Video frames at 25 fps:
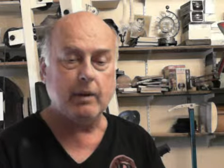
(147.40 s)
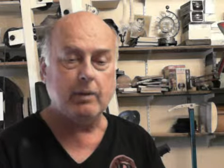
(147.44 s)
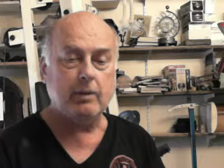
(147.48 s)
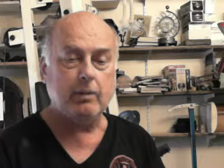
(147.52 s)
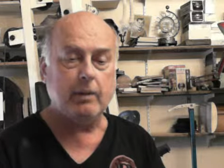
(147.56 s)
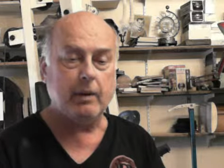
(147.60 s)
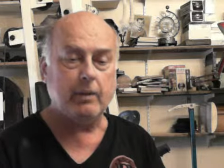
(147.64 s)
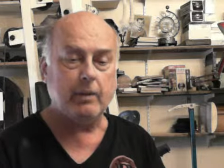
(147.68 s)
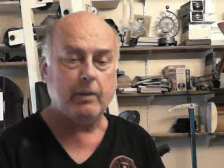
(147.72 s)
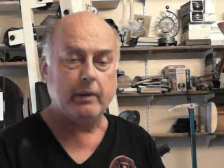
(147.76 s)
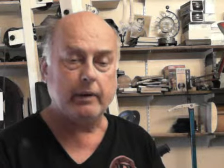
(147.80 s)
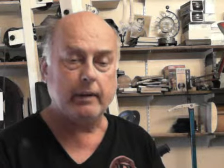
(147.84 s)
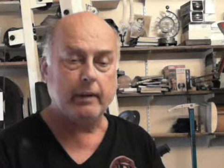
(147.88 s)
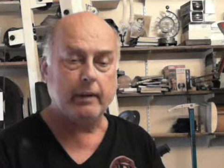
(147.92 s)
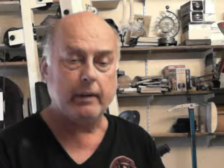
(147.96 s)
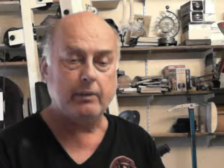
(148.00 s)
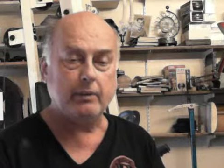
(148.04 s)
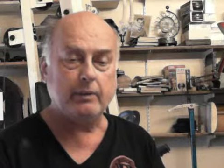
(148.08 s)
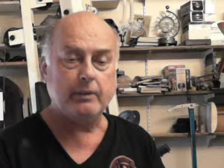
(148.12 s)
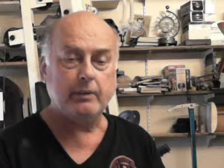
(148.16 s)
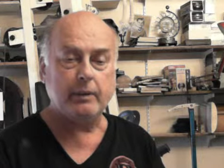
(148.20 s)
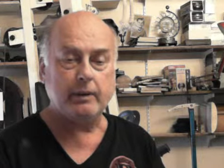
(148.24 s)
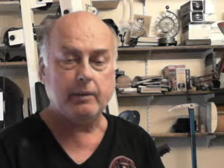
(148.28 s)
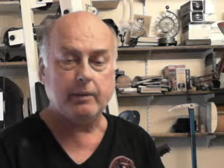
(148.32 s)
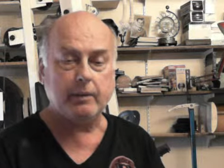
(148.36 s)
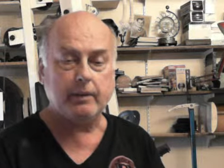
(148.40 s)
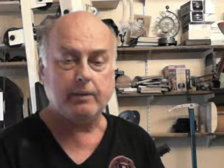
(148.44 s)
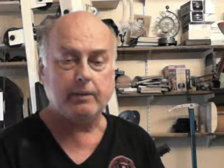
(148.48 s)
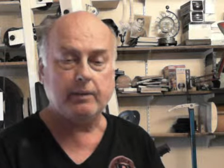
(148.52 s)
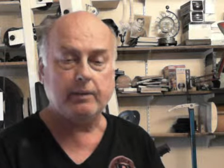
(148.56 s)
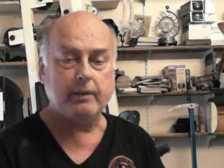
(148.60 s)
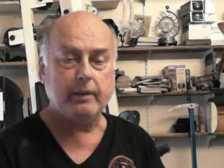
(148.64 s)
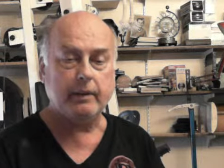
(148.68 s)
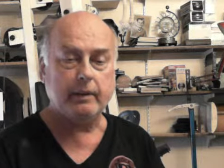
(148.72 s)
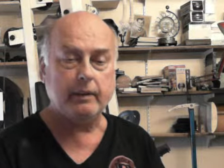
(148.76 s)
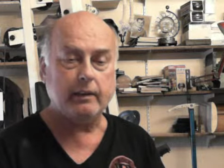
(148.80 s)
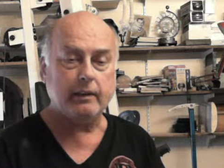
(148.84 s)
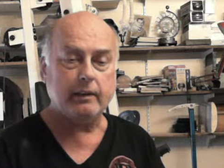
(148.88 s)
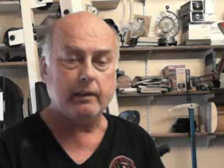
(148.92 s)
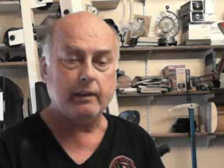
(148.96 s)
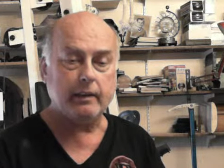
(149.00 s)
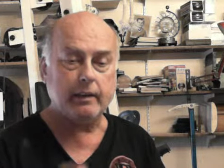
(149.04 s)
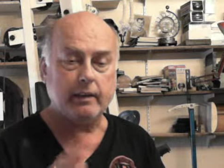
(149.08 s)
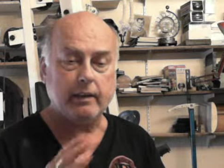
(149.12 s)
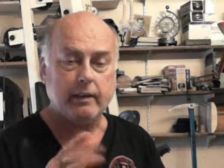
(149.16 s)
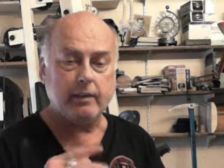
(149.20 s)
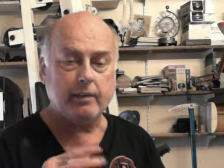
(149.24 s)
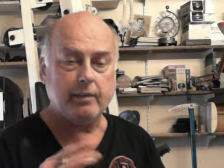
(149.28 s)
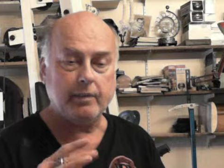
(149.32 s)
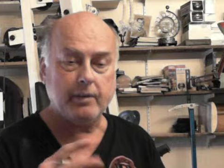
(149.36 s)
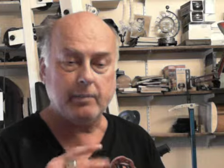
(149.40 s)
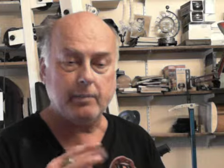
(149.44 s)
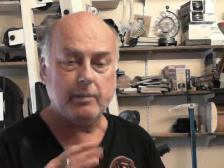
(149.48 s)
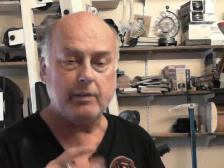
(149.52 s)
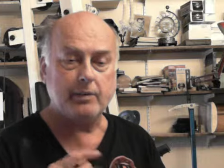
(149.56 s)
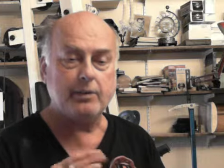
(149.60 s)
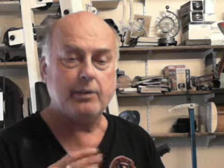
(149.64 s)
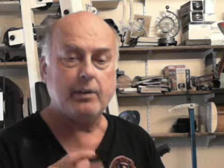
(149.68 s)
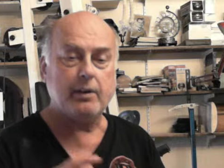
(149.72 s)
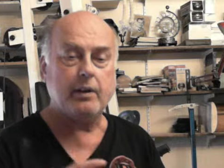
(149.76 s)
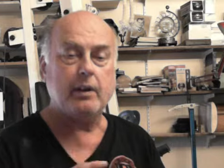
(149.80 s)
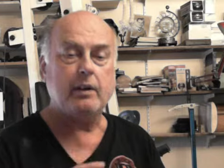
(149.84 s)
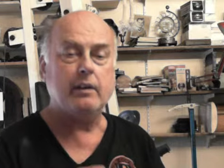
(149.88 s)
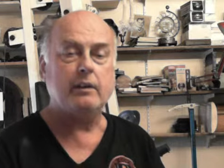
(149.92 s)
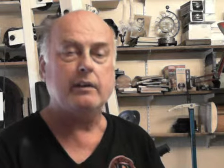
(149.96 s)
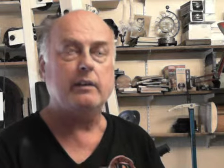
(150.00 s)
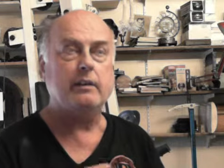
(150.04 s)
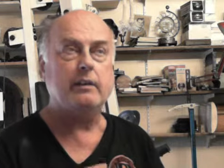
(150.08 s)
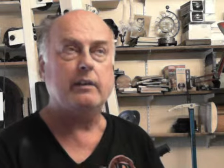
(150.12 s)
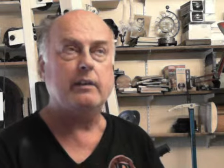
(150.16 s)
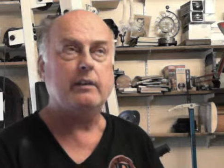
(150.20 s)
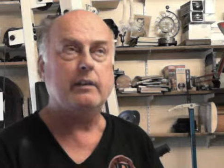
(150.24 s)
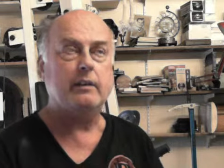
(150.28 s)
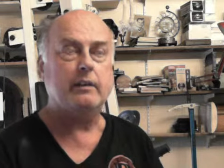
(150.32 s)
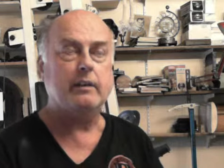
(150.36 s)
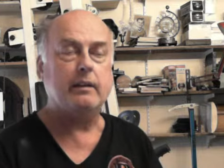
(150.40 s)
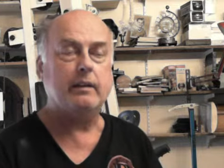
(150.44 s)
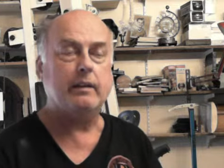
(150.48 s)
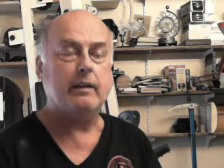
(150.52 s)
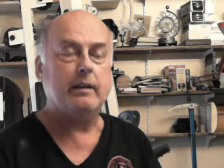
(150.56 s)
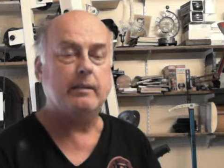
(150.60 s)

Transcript: what I would get, say, with a finger. Like, if you massage it,